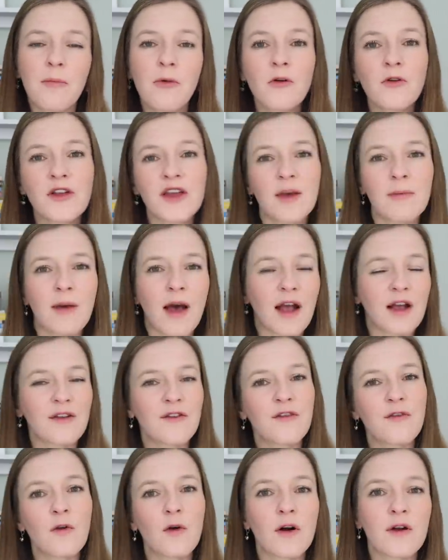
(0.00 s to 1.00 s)
pulling it back
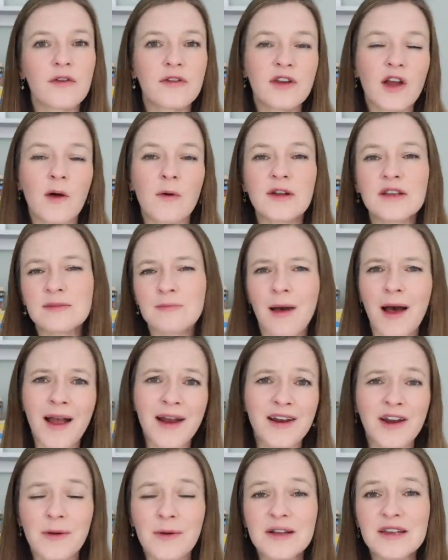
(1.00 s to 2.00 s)
and forth, no, it's
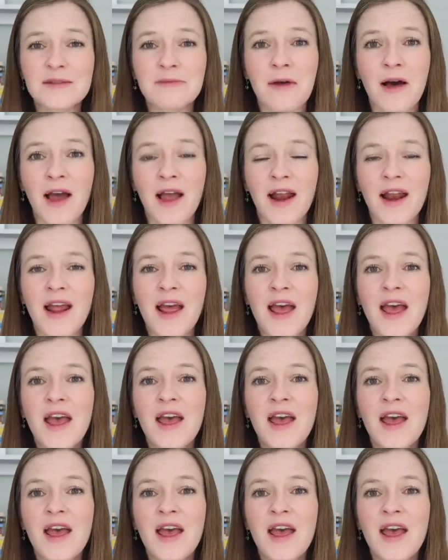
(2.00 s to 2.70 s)
mine, no, it's mine.